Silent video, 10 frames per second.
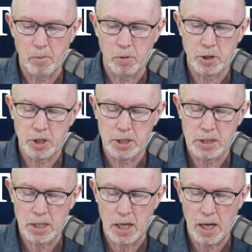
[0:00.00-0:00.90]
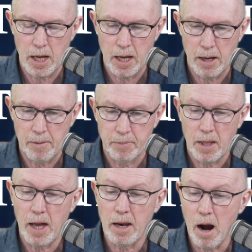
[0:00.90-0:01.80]
which is an
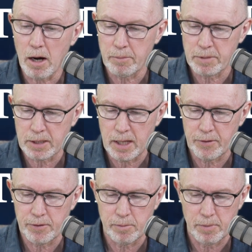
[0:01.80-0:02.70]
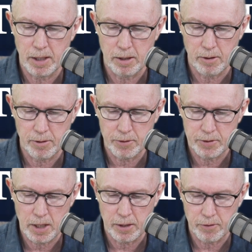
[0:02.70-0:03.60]
argument against them in other
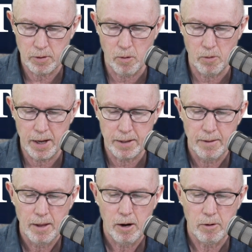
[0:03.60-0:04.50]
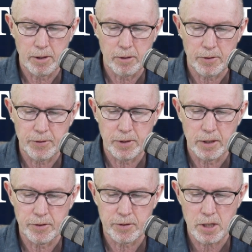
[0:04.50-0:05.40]
states, or in other
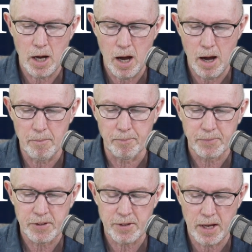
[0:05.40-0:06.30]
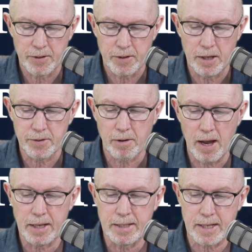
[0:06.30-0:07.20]
cities. Tom says, is there
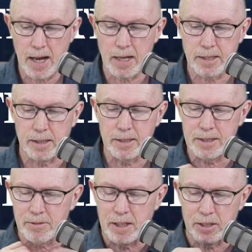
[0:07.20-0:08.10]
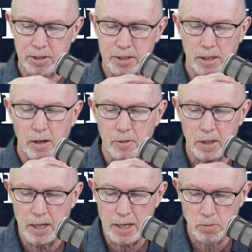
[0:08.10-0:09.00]
any data, this is really interesting, on the
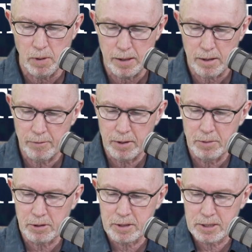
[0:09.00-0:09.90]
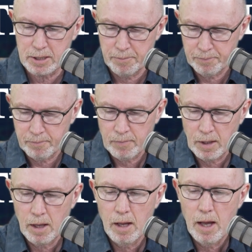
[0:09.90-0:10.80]
net wealth of immigrants,
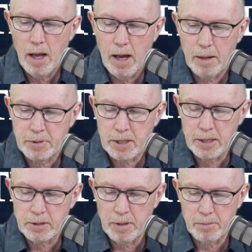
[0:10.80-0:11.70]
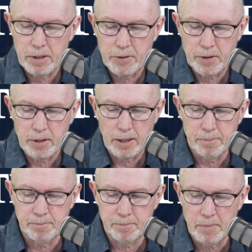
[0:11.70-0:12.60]
particularly to Melbourne and Sydney?
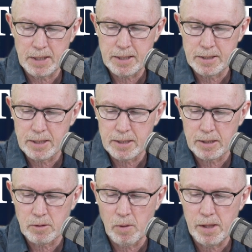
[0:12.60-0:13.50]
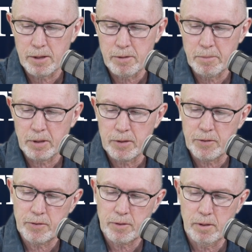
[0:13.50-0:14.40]
My sense is that the wealthier
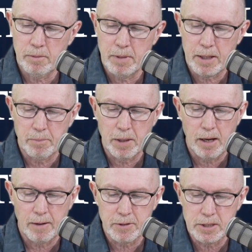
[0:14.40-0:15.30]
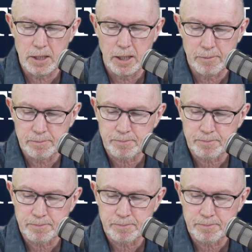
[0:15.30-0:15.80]
immigrants make a beeline for Sydney,